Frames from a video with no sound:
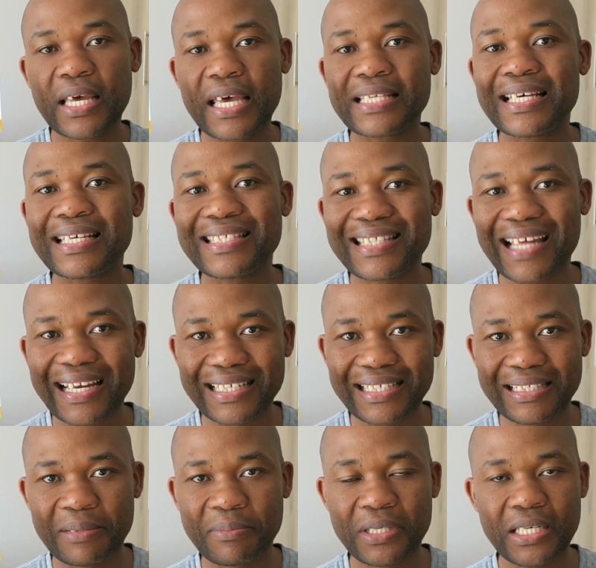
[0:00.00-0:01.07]
As I started
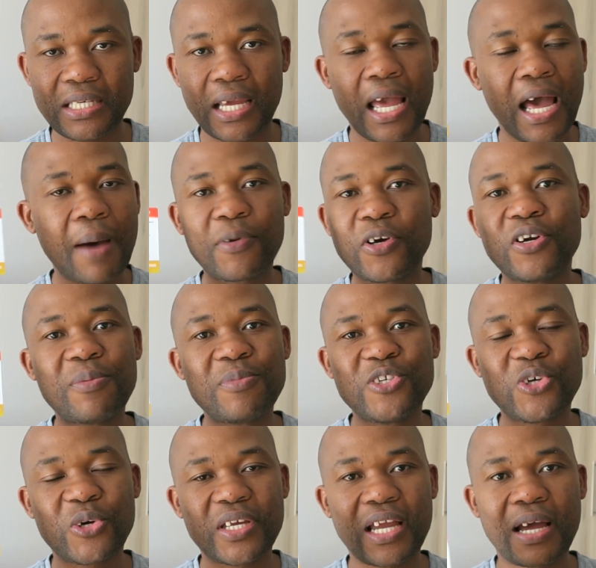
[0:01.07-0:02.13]
in the beginning, I'm not going to be
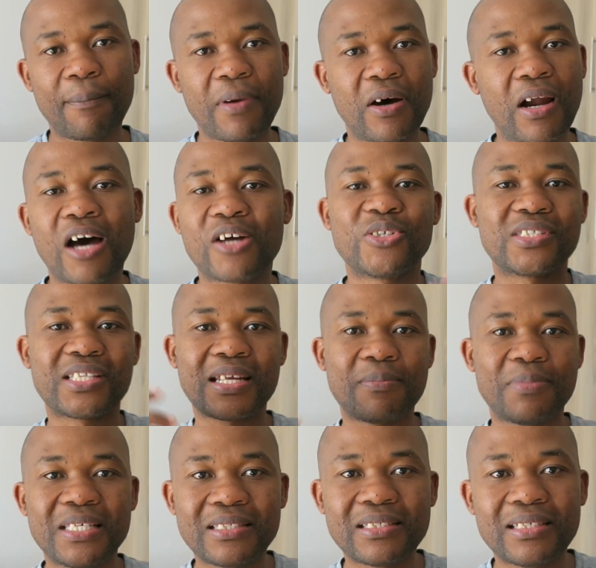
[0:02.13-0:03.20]
talking about how to start a
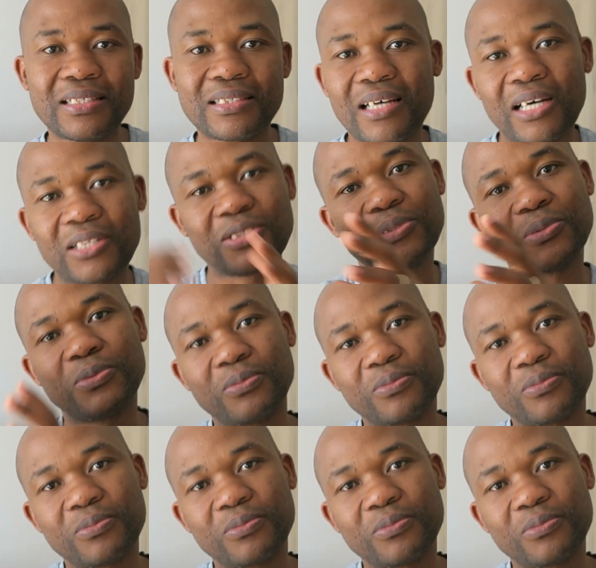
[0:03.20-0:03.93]
business, how to